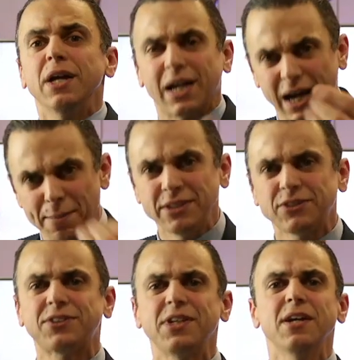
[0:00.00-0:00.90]
Come and
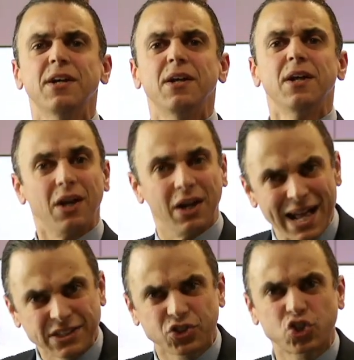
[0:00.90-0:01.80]
see.
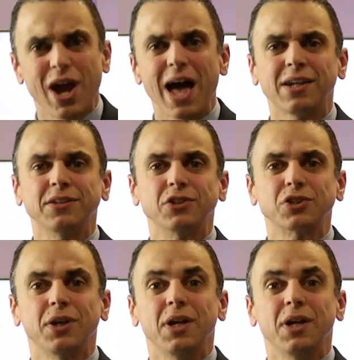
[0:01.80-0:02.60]
Let's challenge.